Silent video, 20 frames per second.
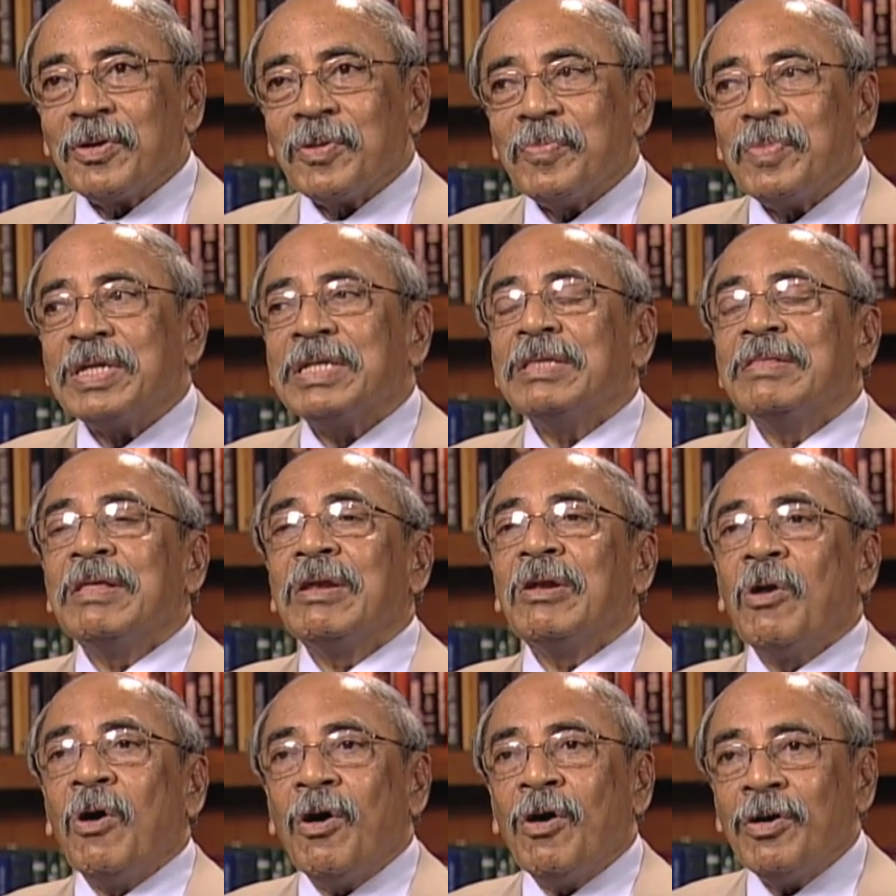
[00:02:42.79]
But in the
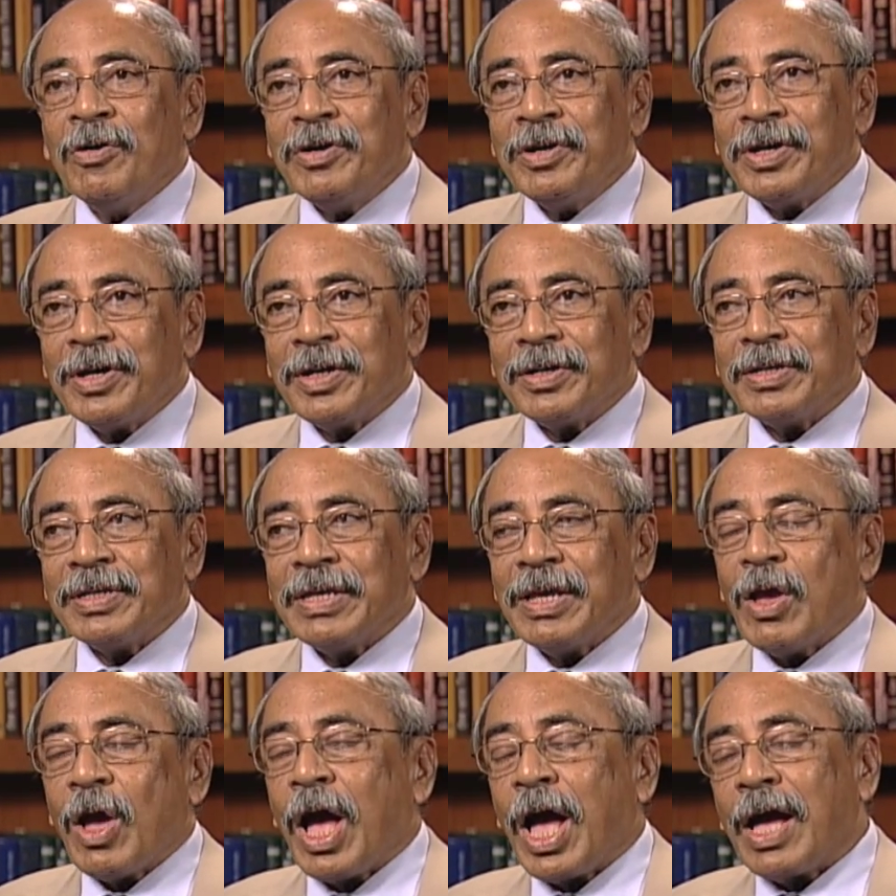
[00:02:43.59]
long run,
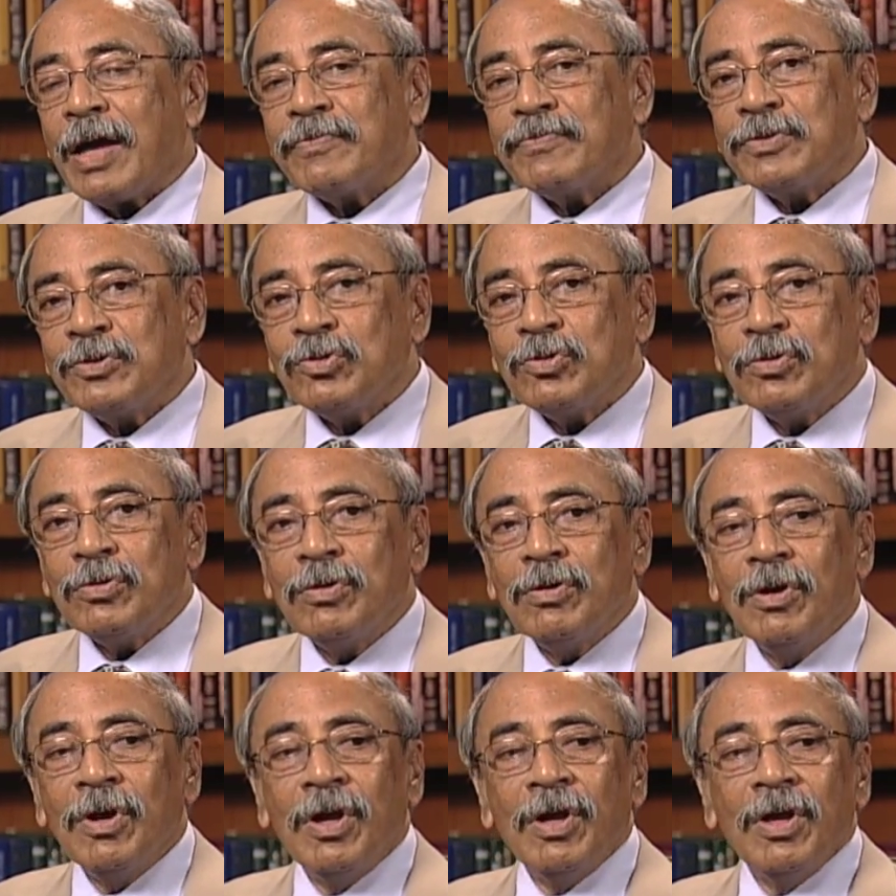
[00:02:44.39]
you have
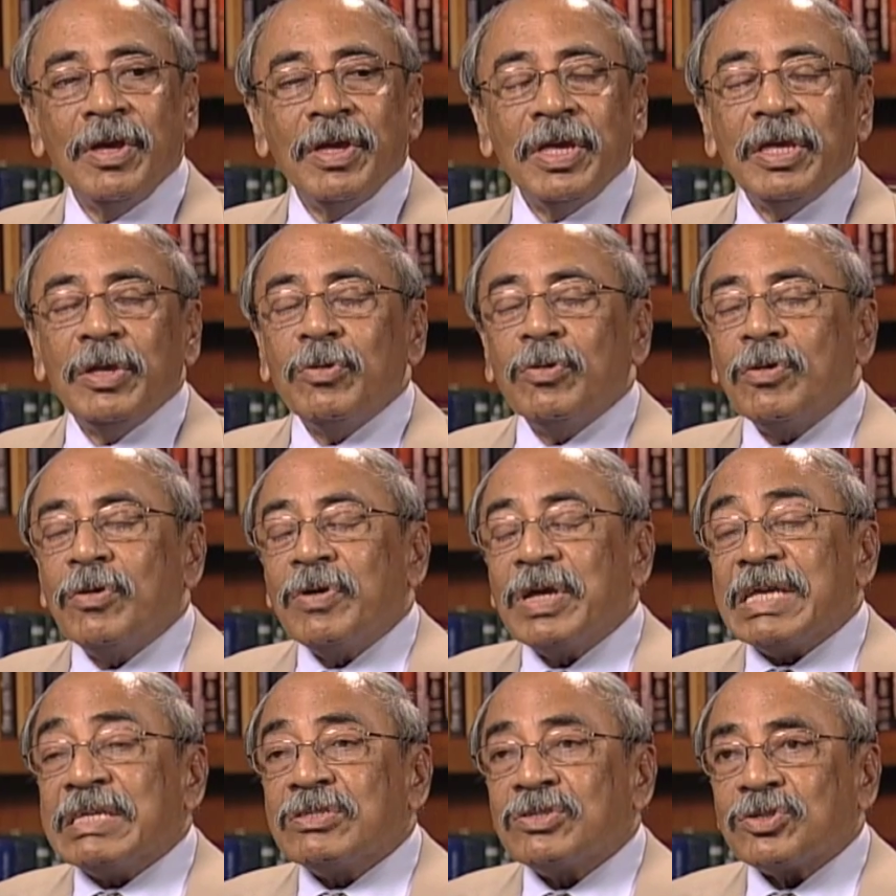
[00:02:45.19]
to, you
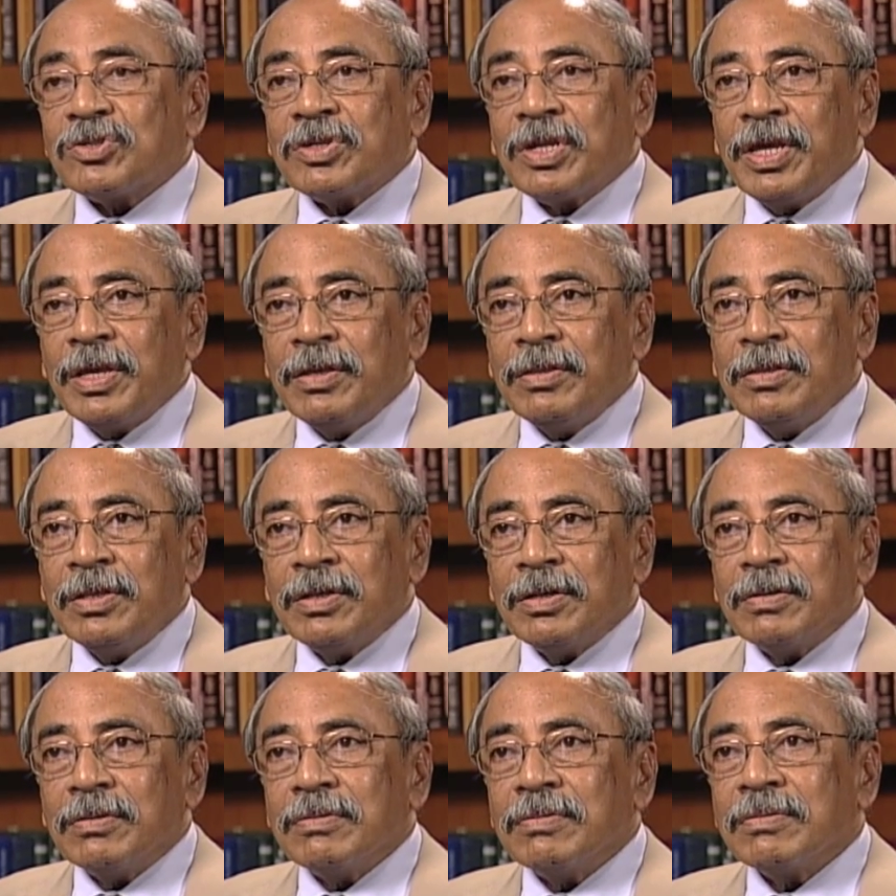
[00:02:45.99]
know,
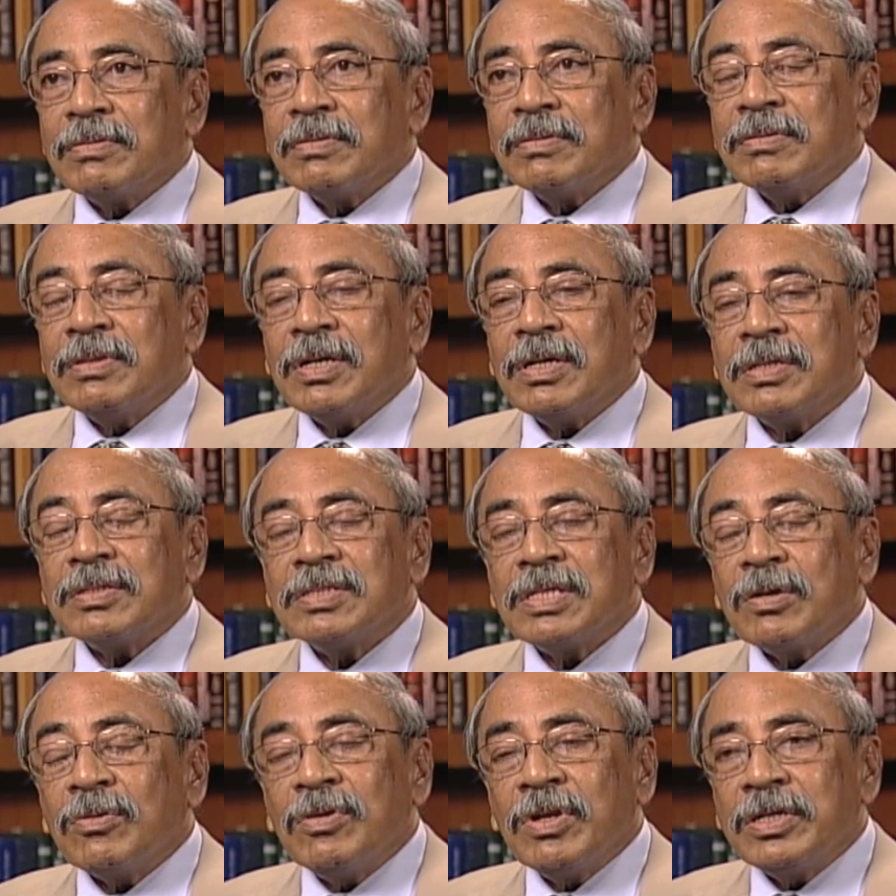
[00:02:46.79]
strengthen the
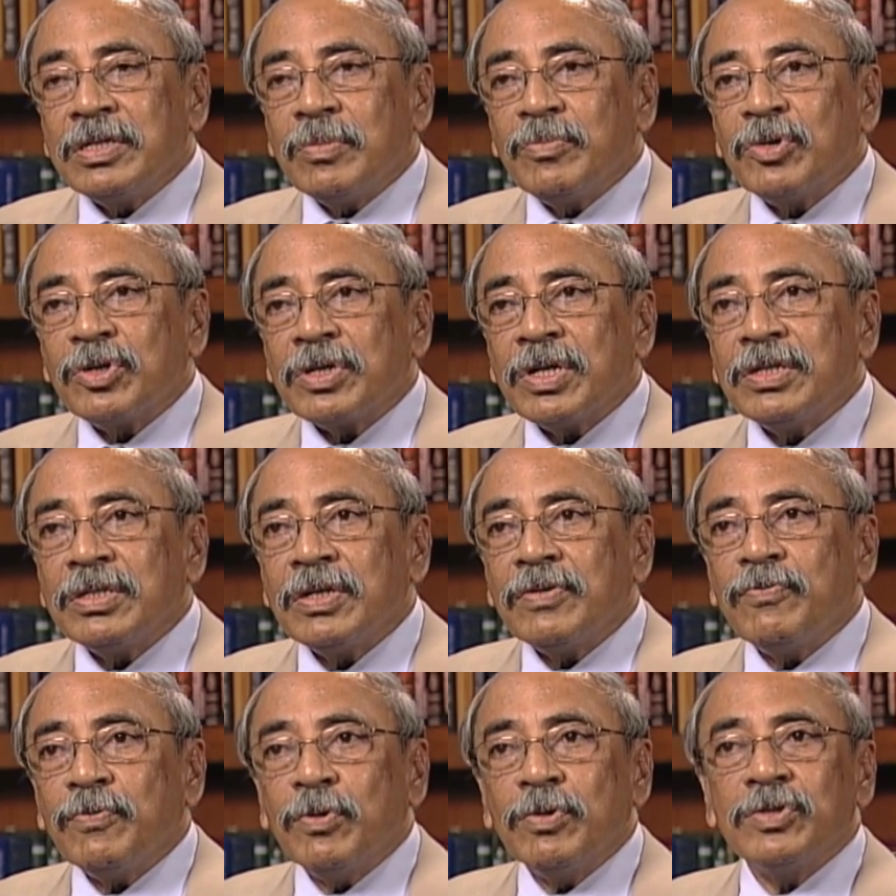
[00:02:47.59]
secular
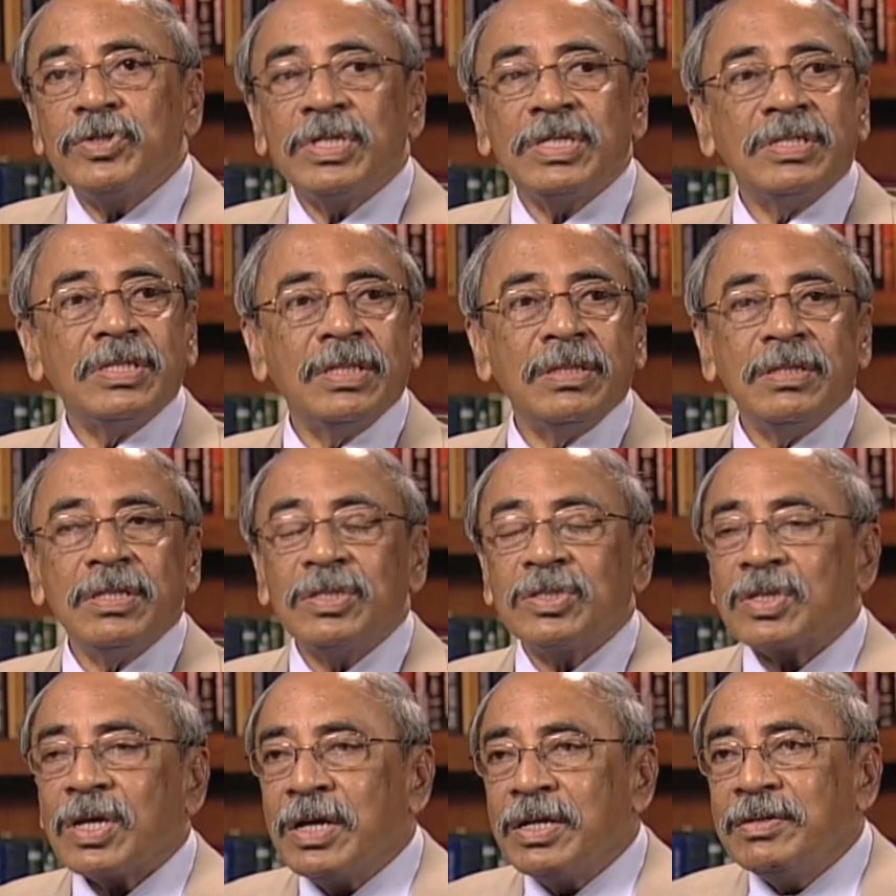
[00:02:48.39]
democratic forces in
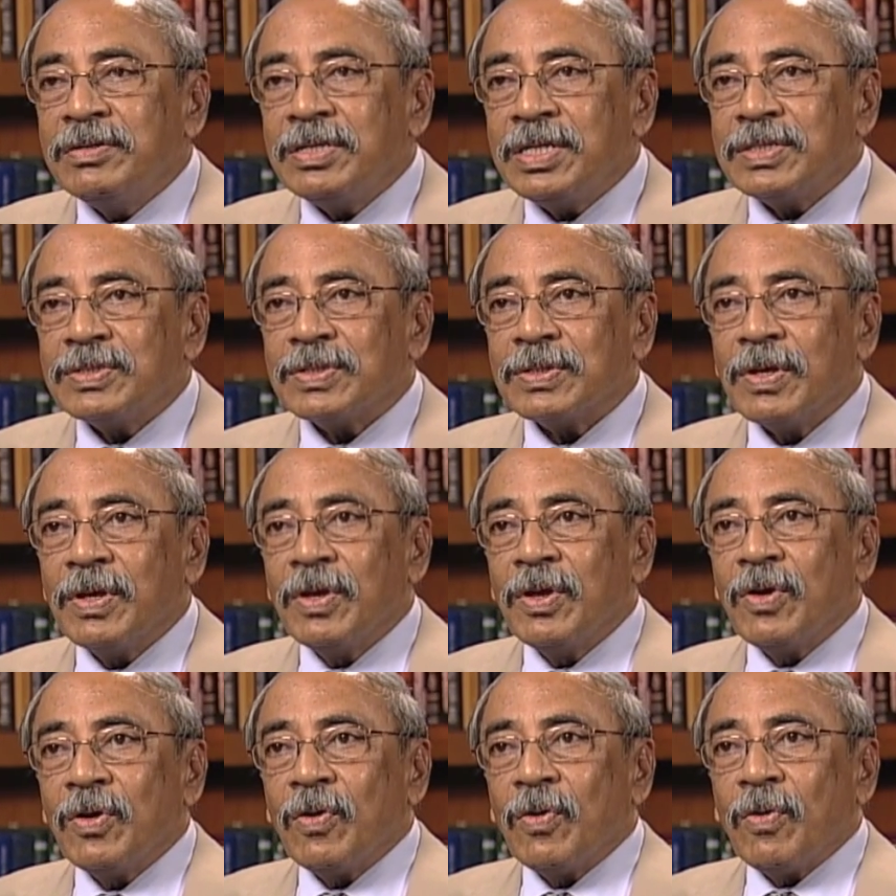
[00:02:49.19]
these countries
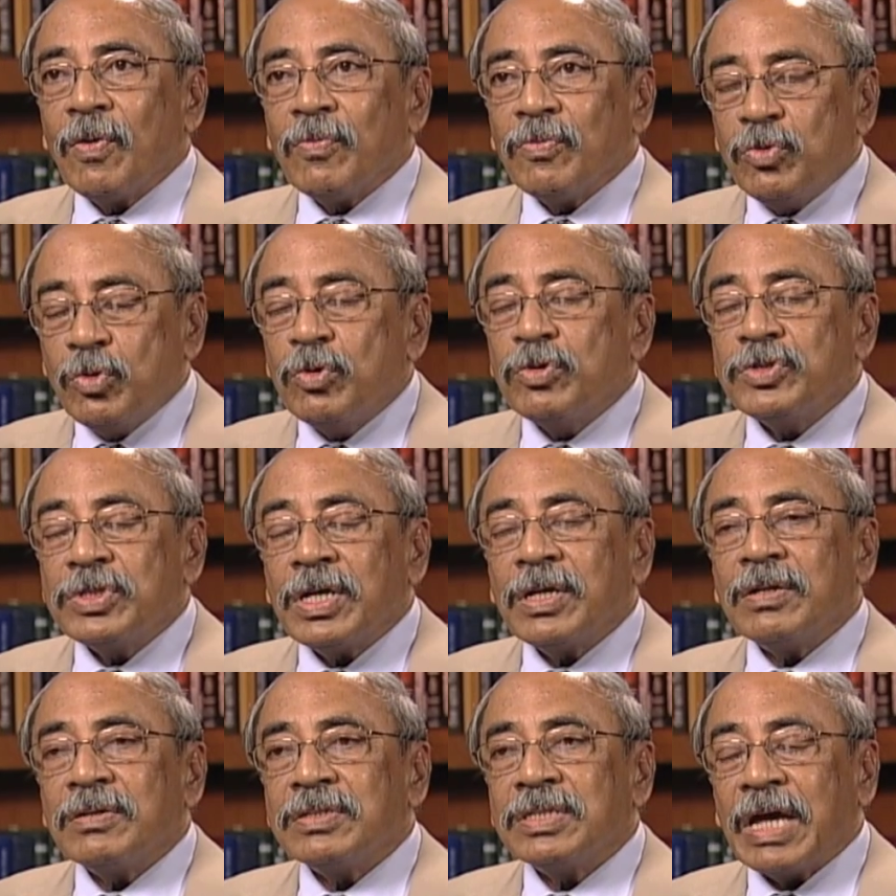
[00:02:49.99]
those
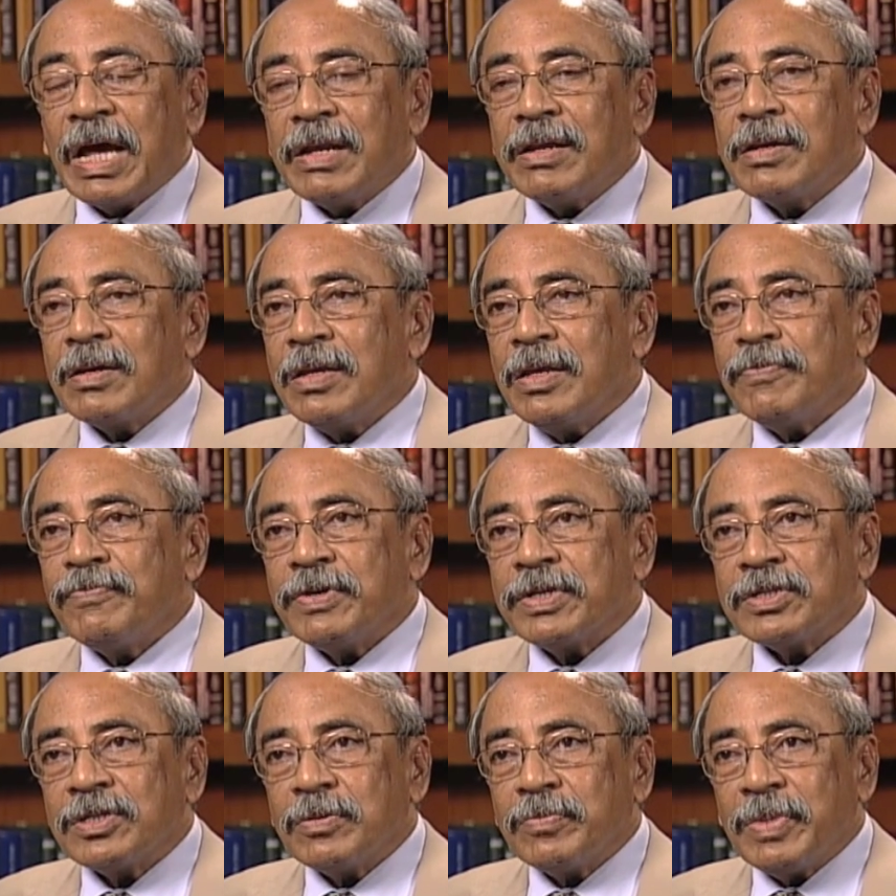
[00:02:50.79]
are directly
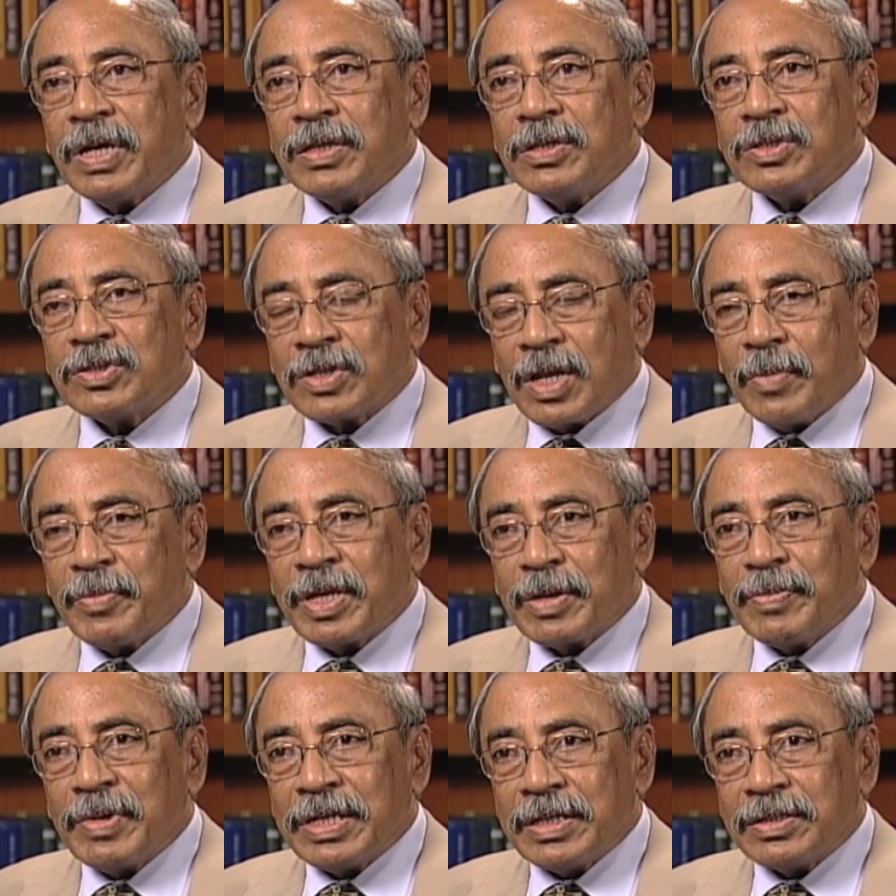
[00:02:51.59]
affected by
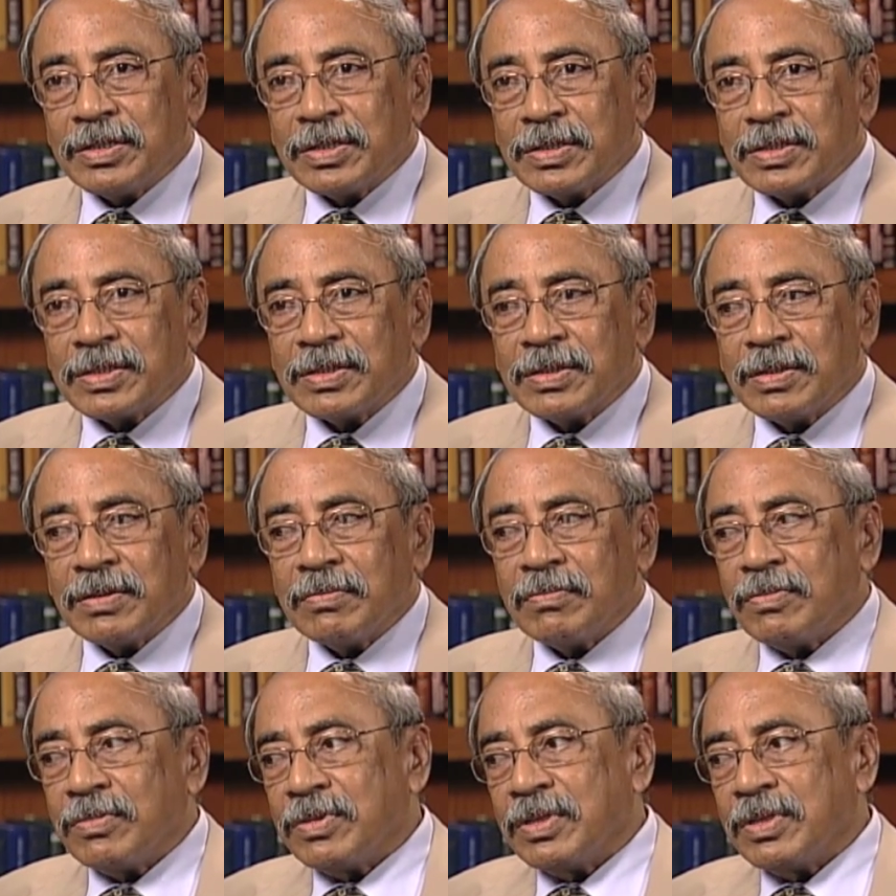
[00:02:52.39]
Islamic militancy.